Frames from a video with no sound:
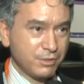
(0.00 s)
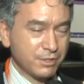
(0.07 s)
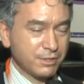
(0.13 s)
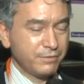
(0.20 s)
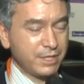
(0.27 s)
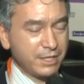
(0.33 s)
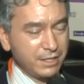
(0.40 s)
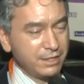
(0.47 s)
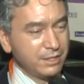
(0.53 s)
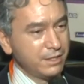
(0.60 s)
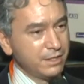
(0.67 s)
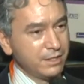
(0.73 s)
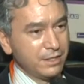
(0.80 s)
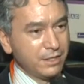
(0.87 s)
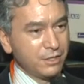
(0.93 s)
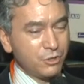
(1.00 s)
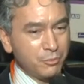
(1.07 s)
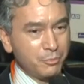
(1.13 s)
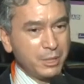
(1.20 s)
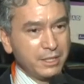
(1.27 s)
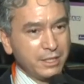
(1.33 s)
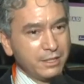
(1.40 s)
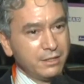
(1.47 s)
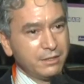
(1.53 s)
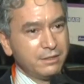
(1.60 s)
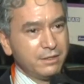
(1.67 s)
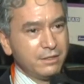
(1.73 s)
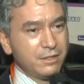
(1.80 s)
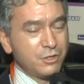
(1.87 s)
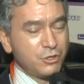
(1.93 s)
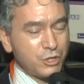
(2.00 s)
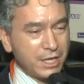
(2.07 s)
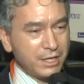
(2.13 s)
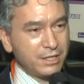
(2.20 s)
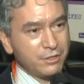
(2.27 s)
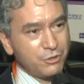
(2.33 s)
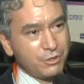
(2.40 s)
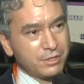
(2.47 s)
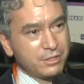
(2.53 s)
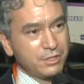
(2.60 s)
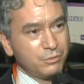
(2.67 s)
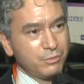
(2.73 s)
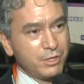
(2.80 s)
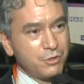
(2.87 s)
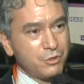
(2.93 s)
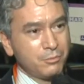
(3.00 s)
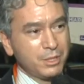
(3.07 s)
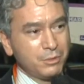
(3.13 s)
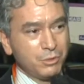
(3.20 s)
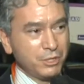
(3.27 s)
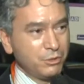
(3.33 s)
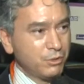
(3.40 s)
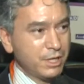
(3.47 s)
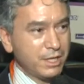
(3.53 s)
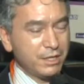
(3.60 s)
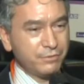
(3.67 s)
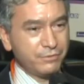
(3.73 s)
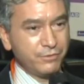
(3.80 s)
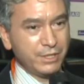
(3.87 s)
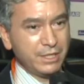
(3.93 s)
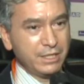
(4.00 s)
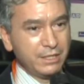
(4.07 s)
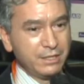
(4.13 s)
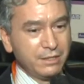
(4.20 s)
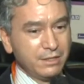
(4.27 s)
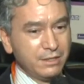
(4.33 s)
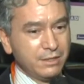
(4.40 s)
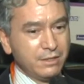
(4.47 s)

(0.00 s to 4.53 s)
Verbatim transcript: It's a very complicated, challenging situation, but where you have really